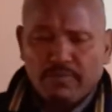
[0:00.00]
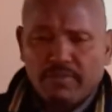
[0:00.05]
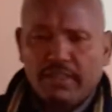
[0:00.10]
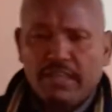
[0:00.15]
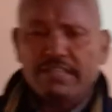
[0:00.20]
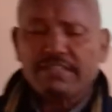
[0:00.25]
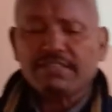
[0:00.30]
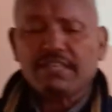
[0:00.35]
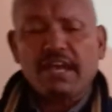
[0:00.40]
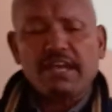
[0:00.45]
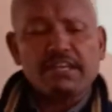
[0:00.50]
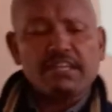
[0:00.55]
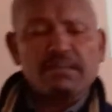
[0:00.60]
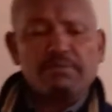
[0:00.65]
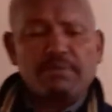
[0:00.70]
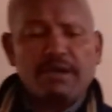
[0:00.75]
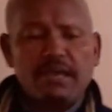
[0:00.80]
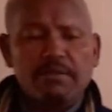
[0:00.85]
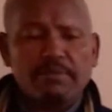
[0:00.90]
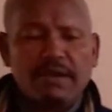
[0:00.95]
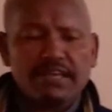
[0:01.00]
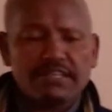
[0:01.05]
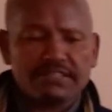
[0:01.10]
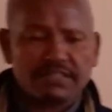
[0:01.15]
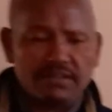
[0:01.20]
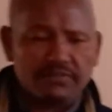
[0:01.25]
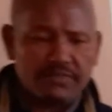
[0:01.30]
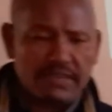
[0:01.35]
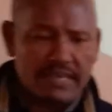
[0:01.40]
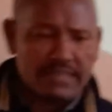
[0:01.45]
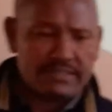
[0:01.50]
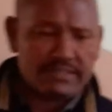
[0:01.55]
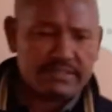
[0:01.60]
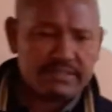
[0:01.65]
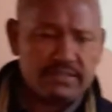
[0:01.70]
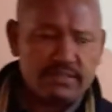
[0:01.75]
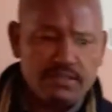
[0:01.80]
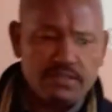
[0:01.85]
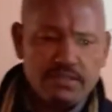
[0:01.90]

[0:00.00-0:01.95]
is standing by myself. Yes,